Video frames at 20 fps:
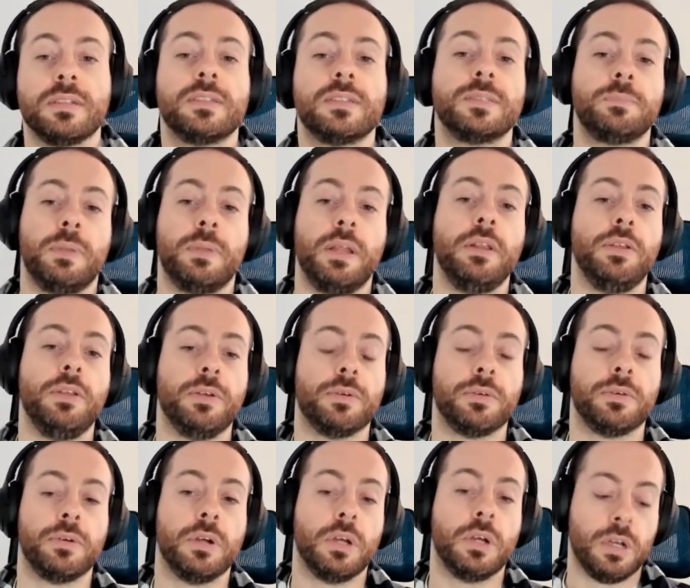always
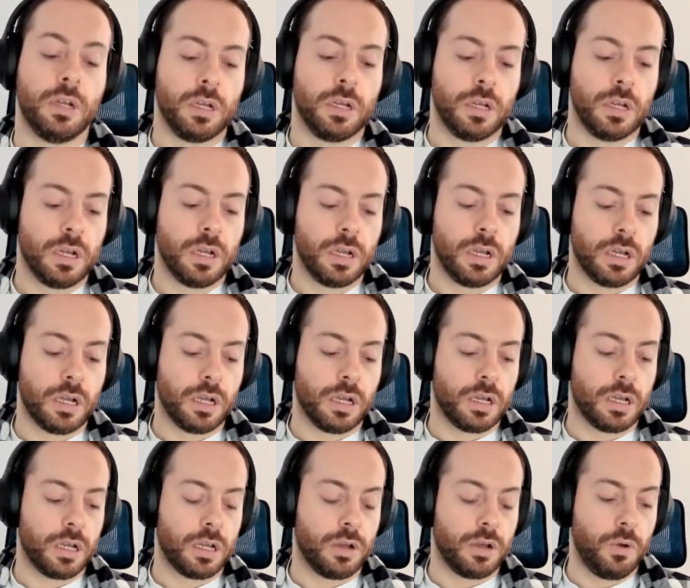explain you
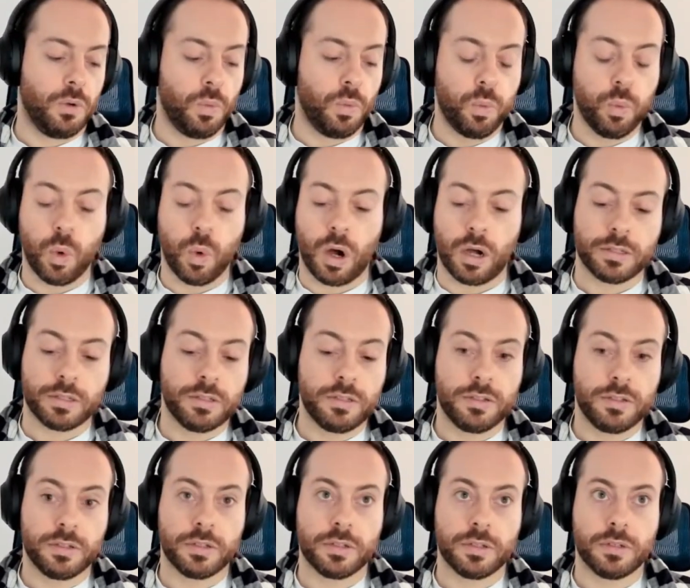
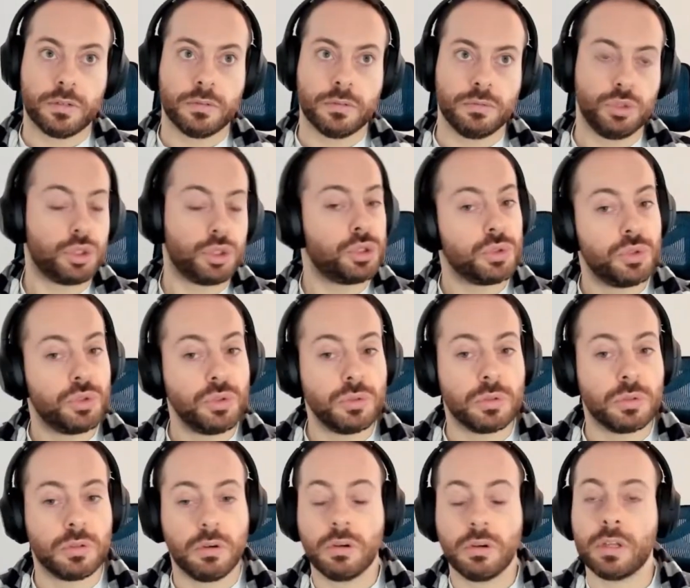what you
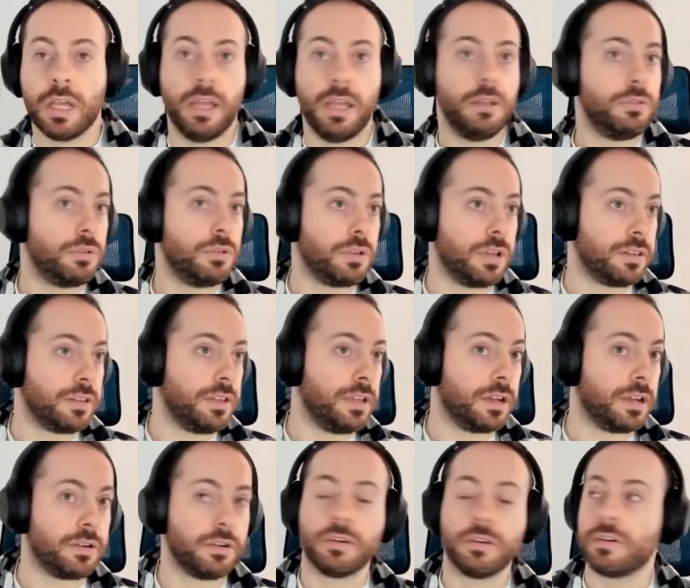should do. Okay, you
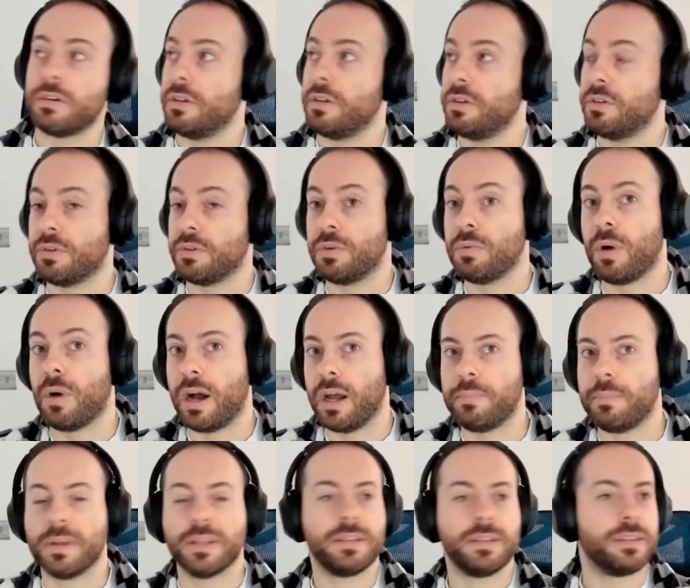get the error, you
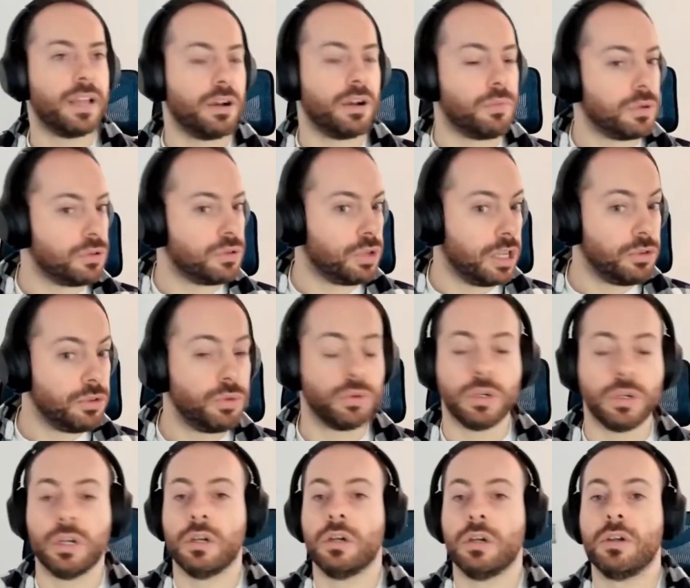know why, but now what
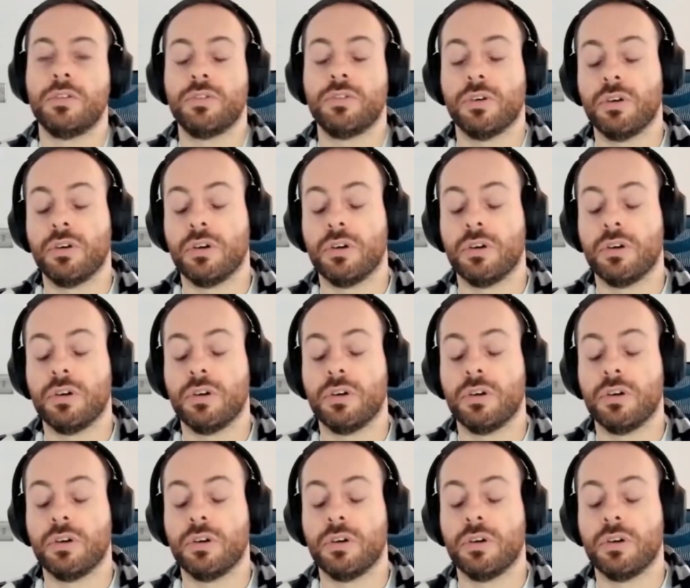do I do?